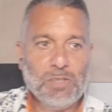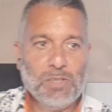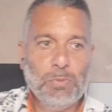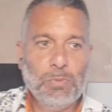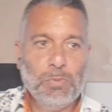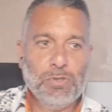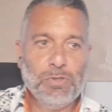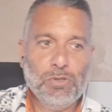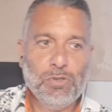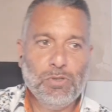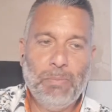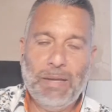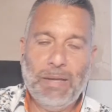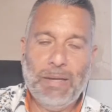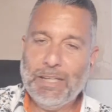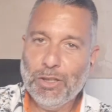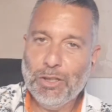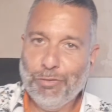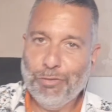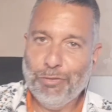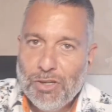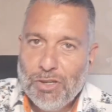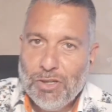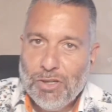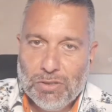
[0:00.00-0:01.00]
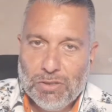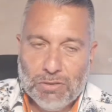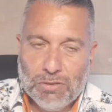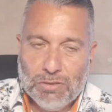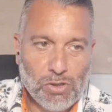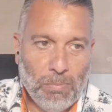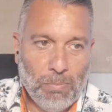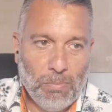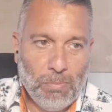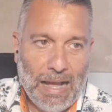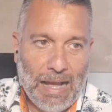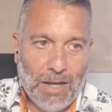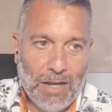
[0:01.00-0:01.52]
was to make it official
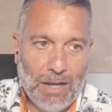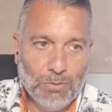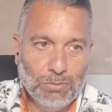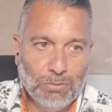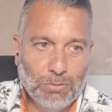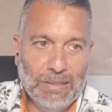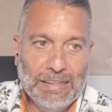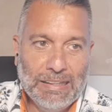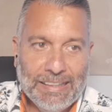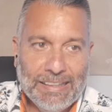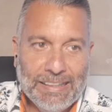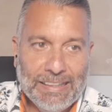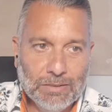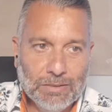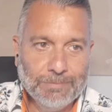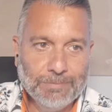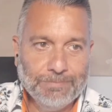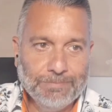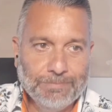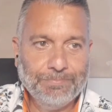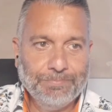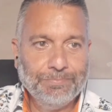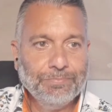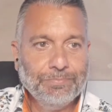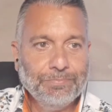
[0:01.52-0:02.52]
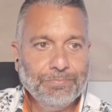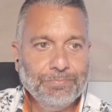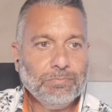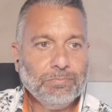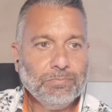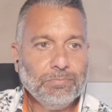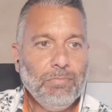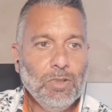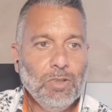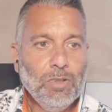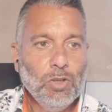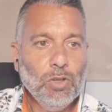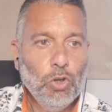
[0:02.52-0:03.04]
somehow, legal.
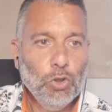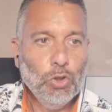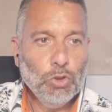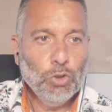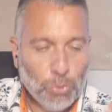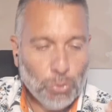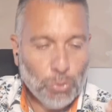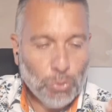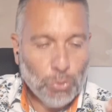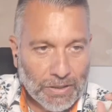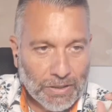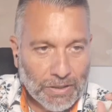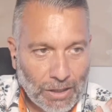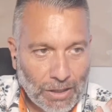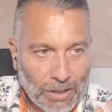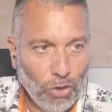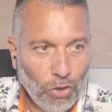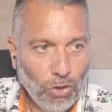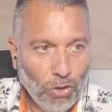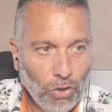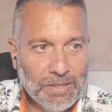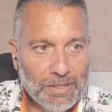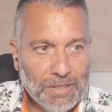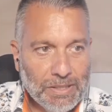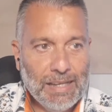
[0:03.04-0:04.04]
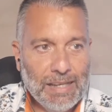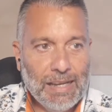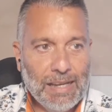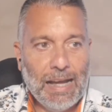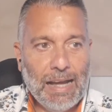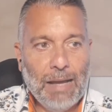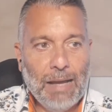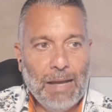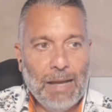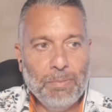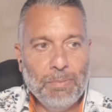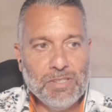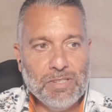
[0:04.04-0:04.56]
During the whole year,
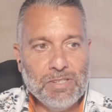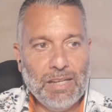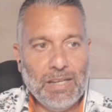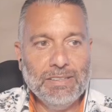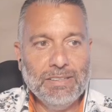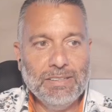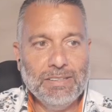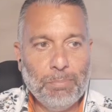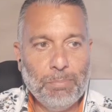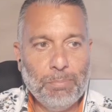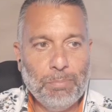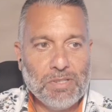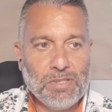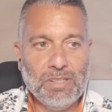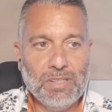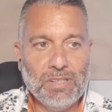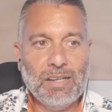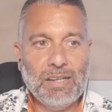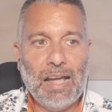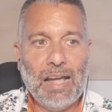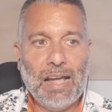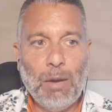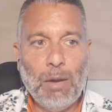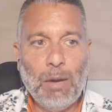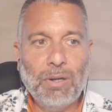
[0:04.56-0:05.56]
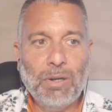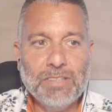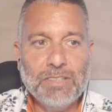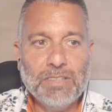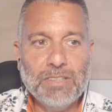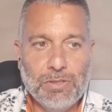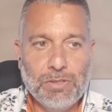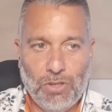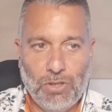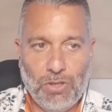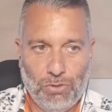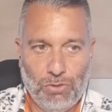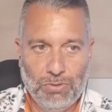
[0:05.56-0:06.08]
I've been telling the president I wanted
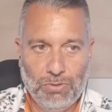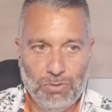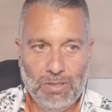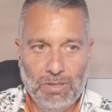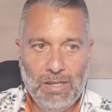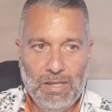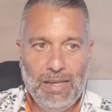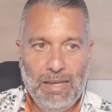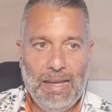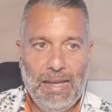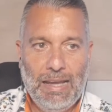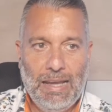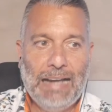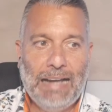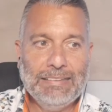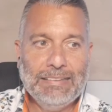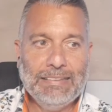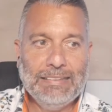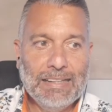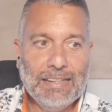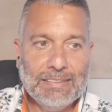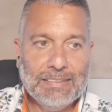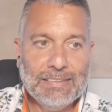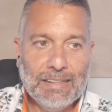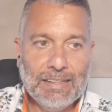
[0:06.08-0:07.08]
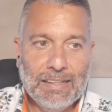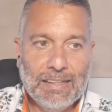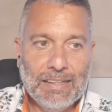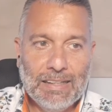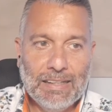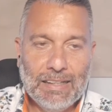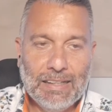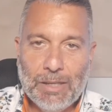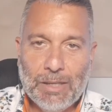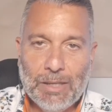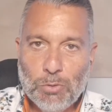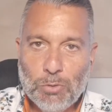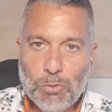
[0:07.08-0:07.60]
to go, and that
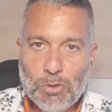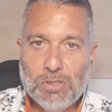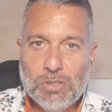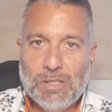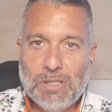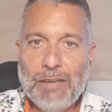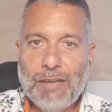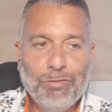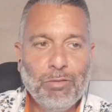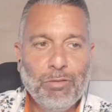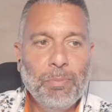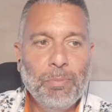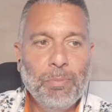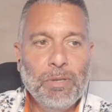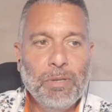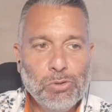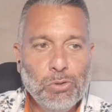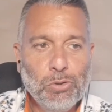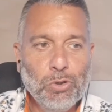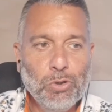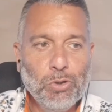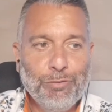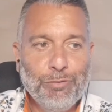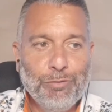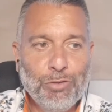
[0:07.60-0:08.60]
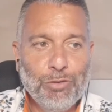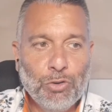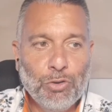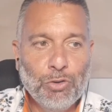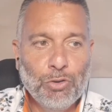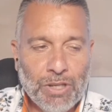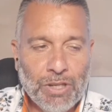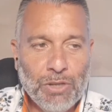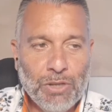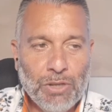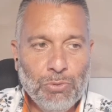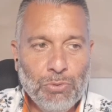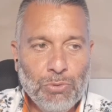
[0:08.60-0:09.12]
it was time for me to look for
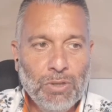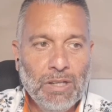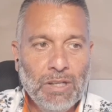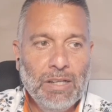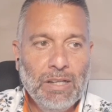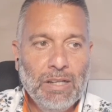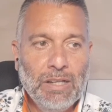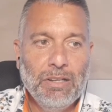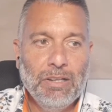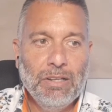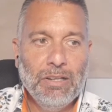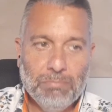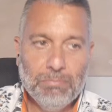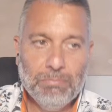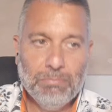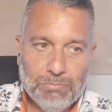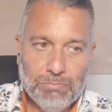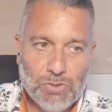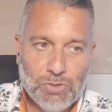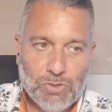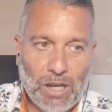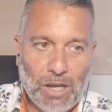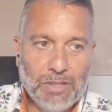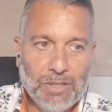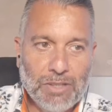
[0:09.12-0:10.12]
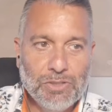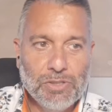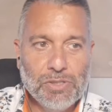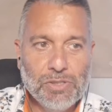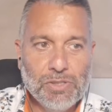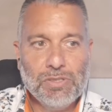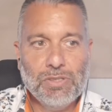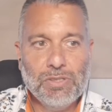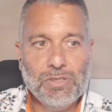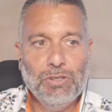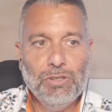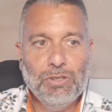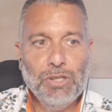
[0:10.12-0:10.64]
new
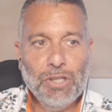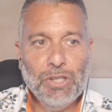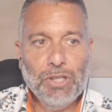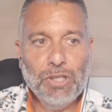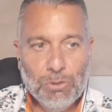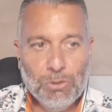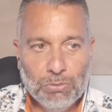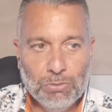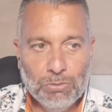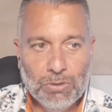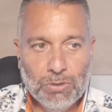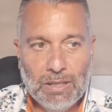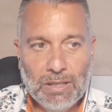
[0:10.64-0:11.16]
challenges, new